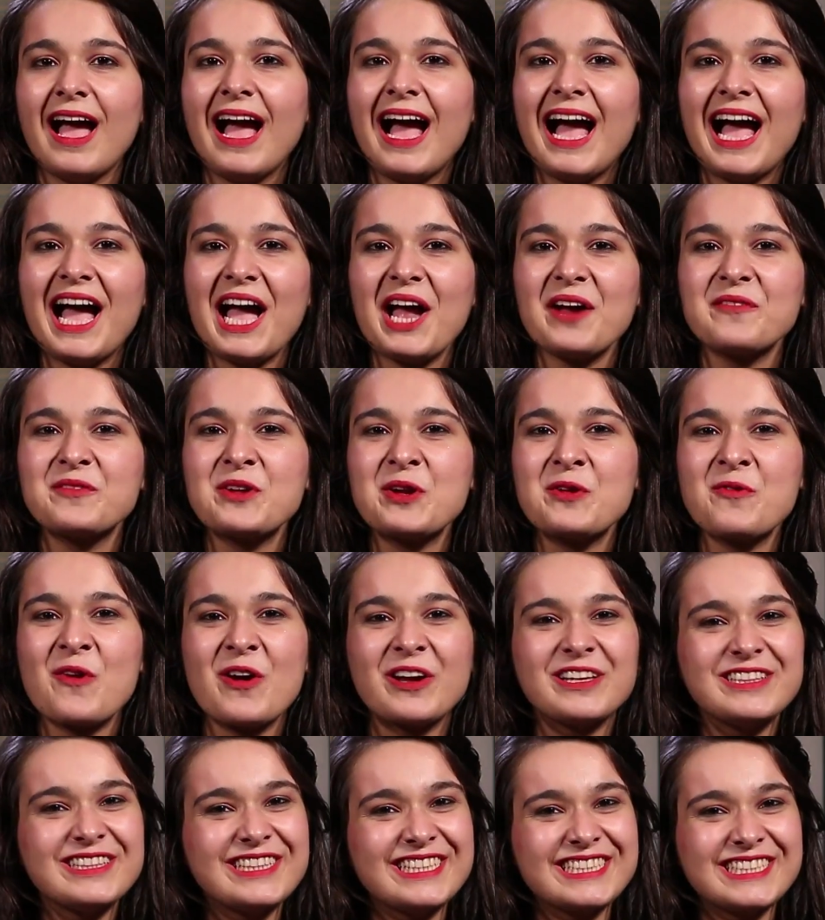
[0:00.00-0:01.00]
Hi
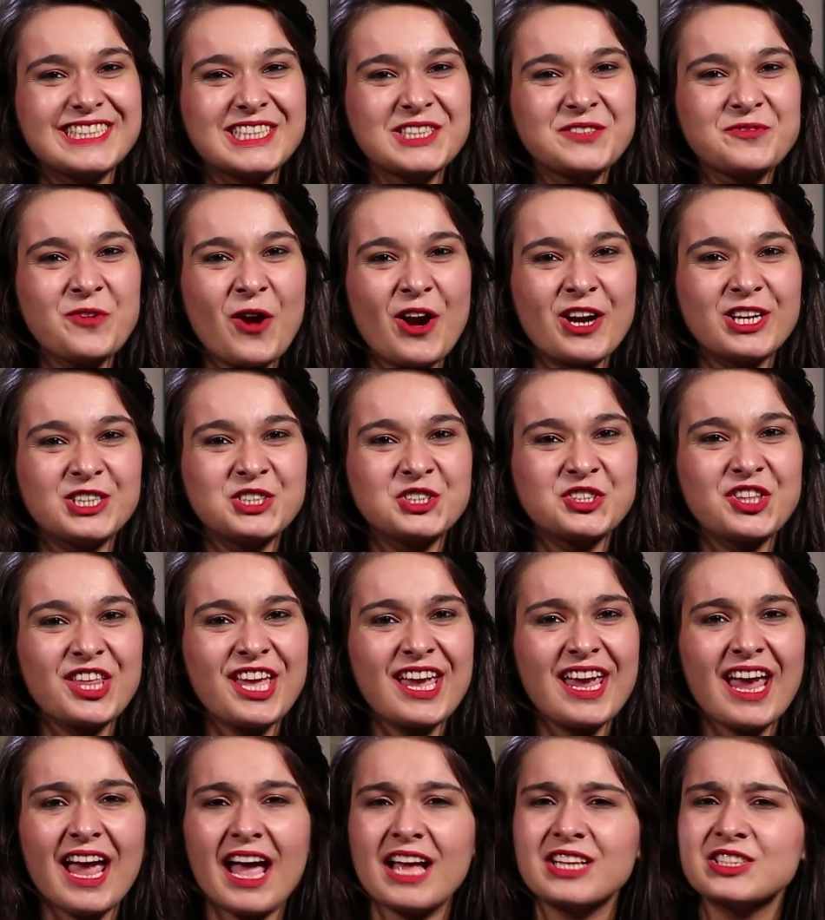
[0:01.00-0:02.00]
everyone, this is
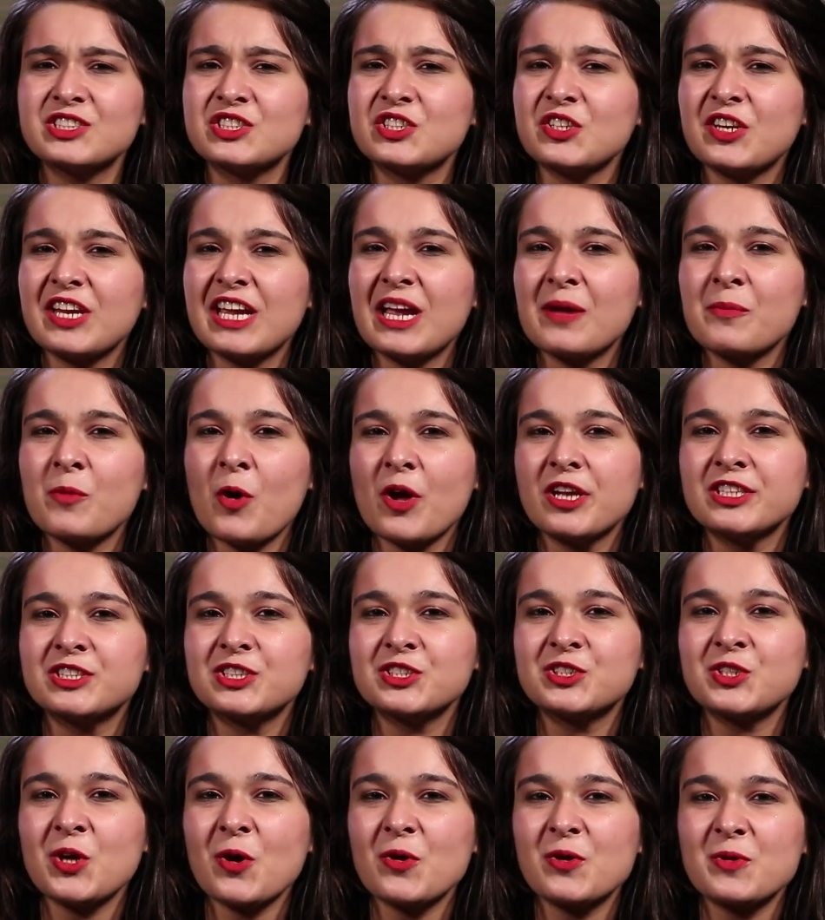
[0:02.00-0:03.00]
Farishte and today I'm going
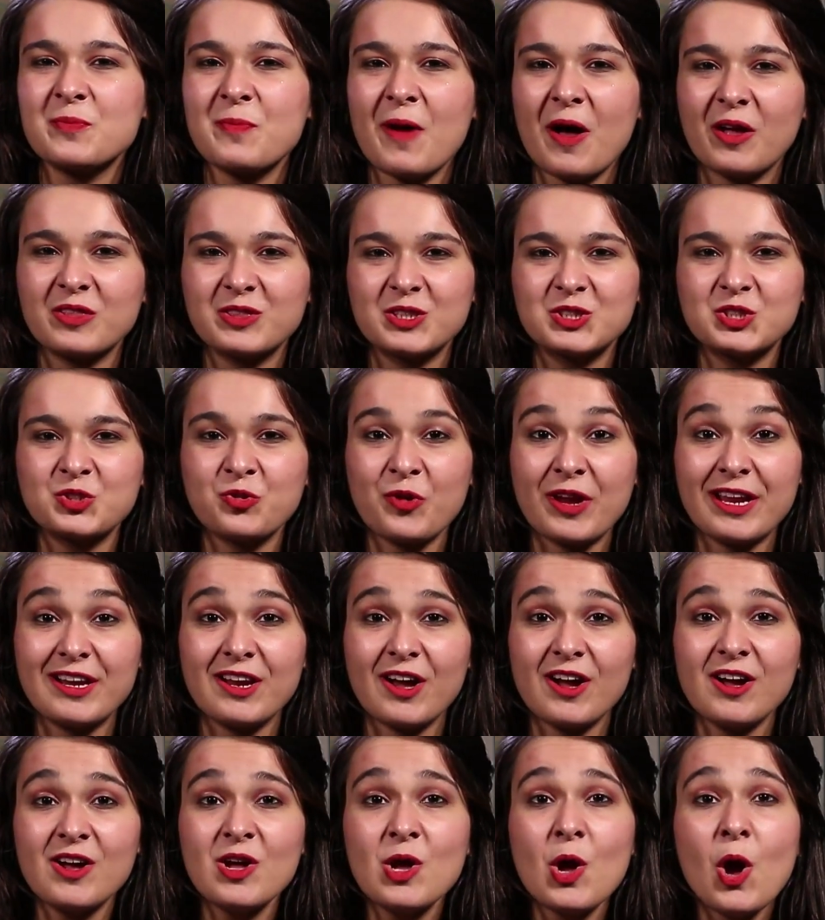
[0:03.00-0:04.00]
to talk about the
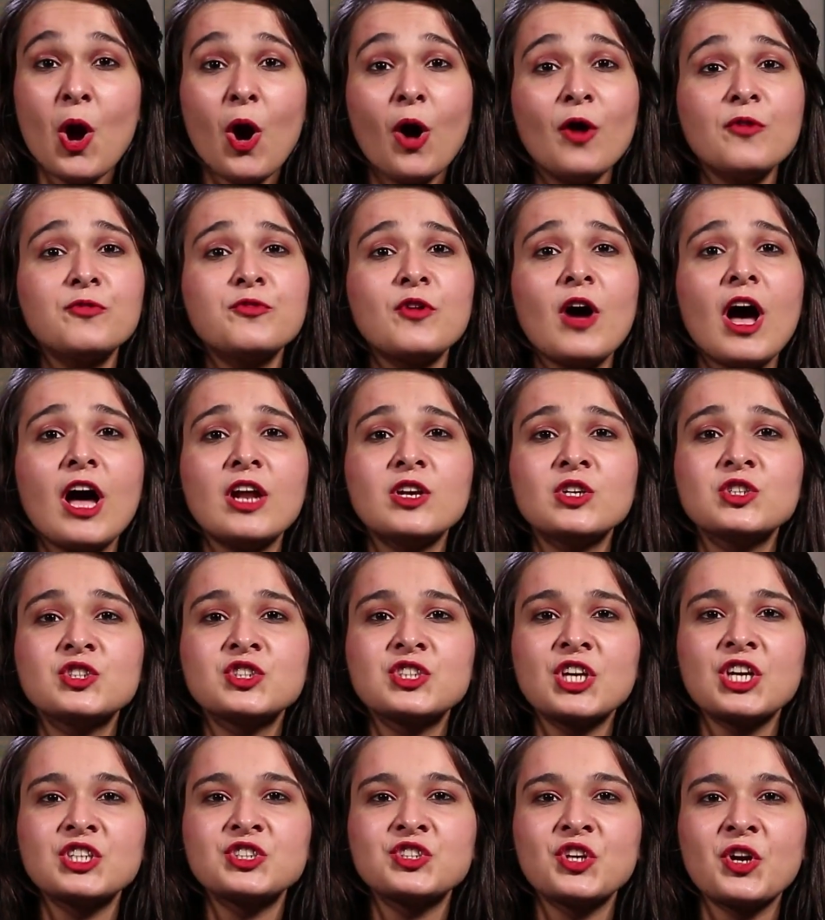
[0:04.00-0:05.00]
trailer of
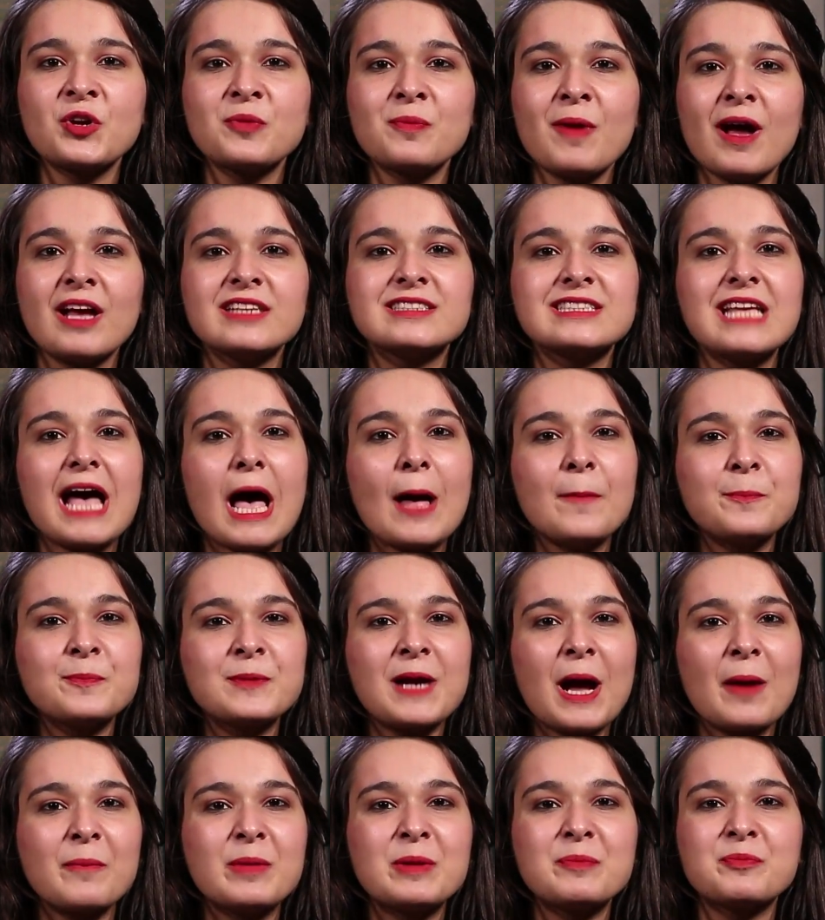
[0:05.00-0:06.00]
Anushka Sharma's
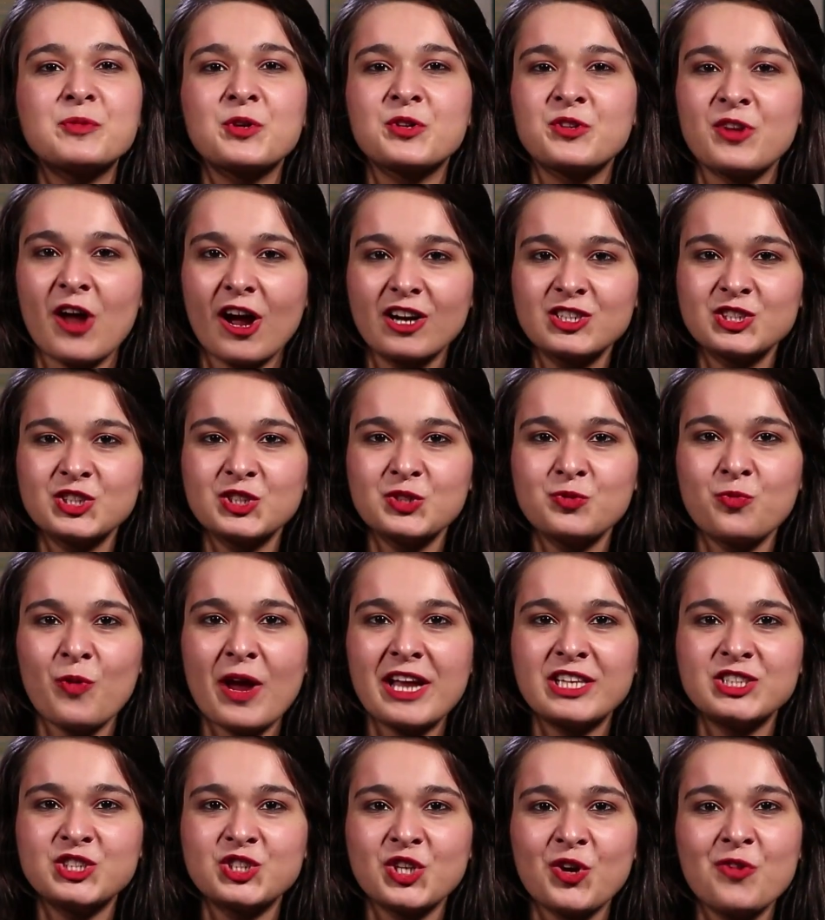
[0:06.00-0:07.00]
upcoming production
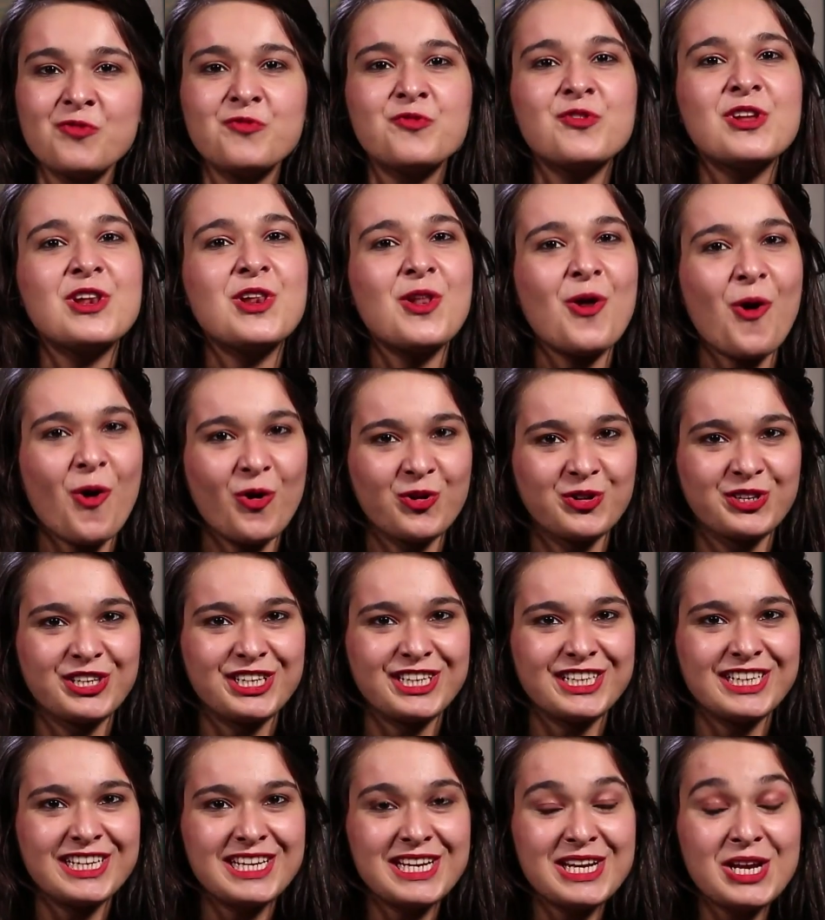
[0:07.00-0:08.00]
venture
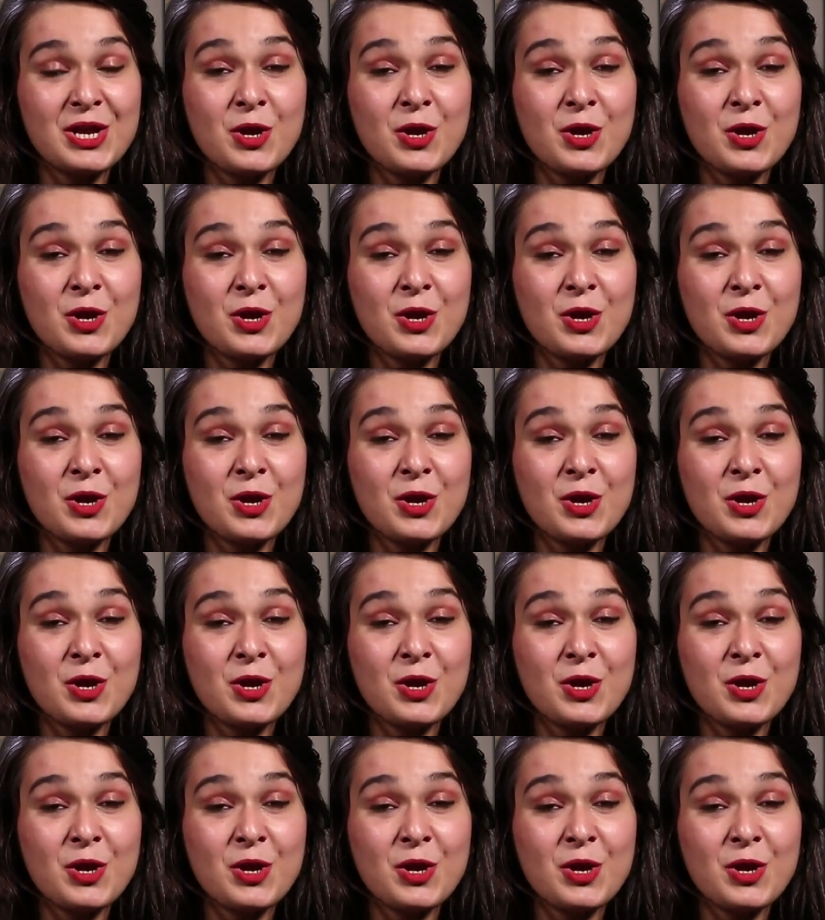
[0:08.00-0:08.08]
Phillauri,